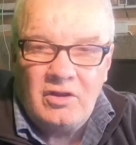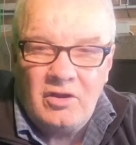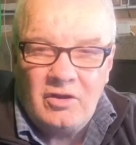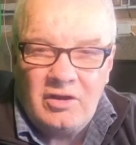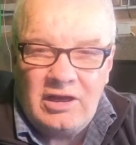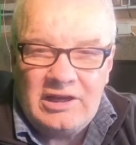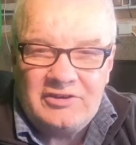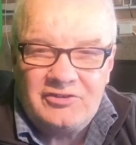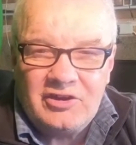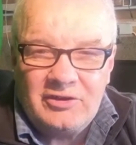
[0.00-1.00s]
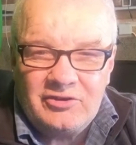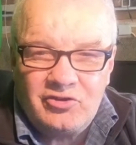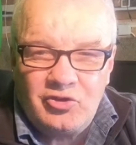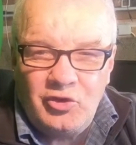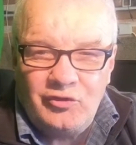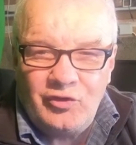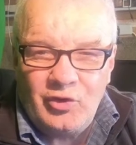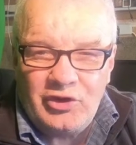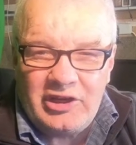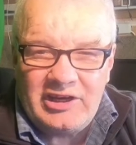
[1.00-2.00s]
All right, so it's
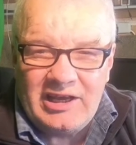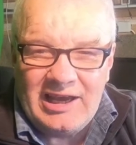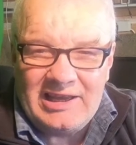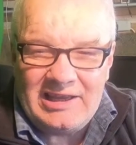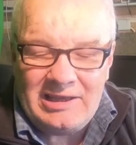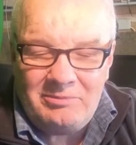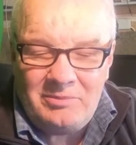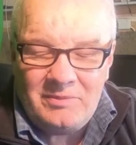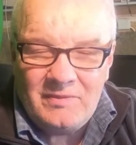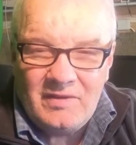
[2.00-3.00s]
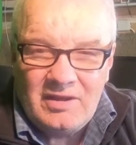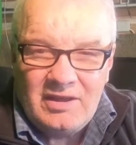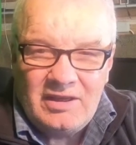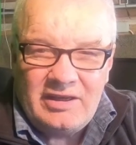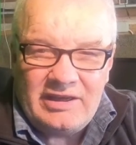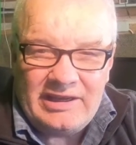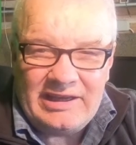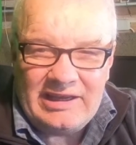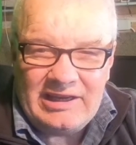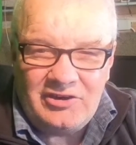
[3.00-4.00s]
2:14 a.m.
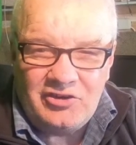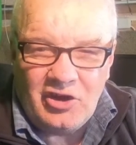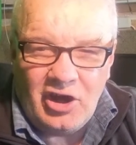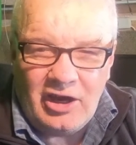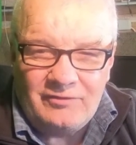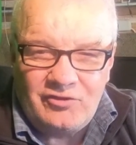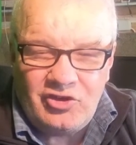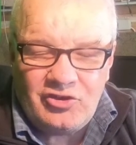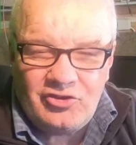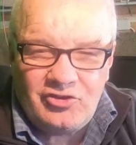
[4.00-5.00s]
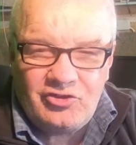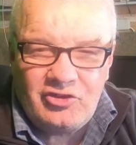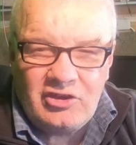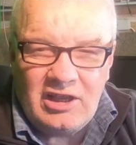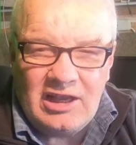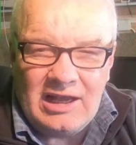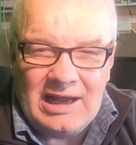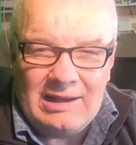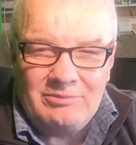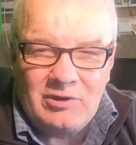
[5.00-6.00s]
and I've just
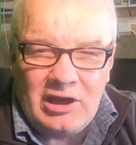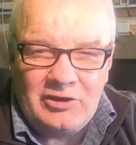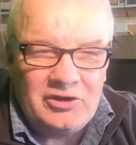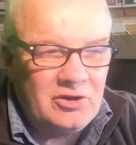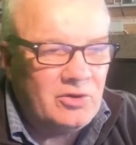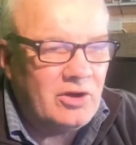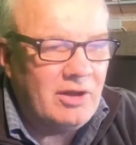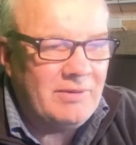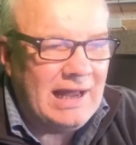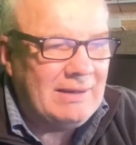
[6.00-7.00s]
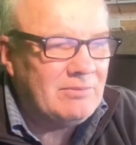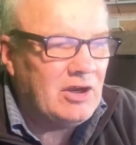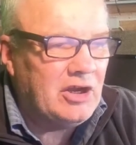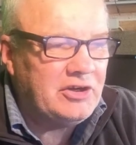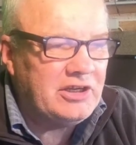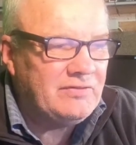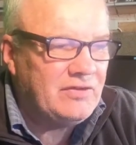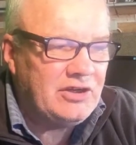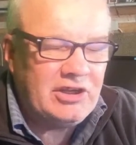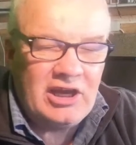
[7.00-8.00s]
uploading a
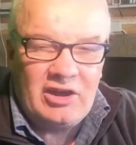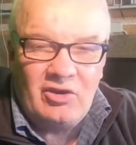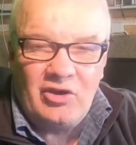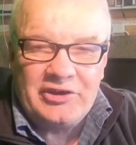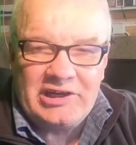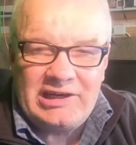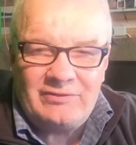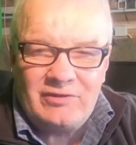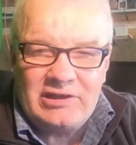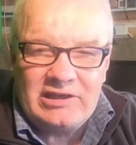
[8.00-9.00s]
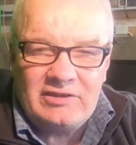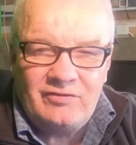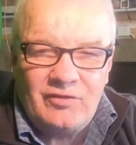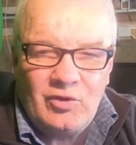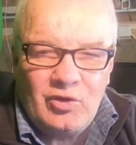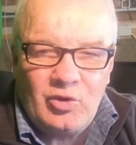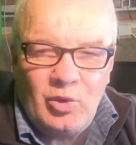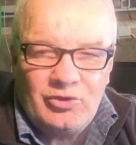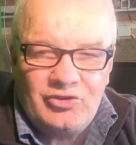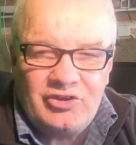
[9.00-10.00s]
video on leveling for
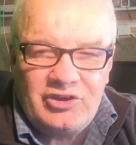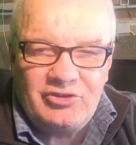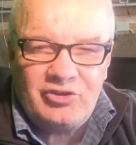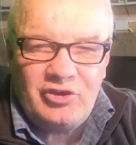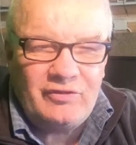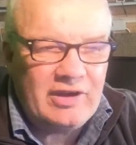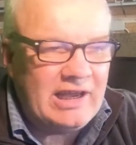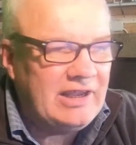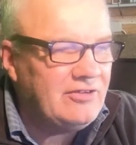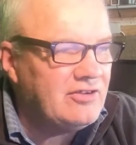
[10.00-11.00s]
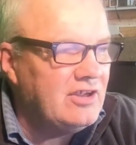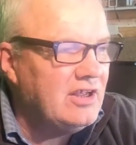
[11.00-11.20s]
quantity surveyors.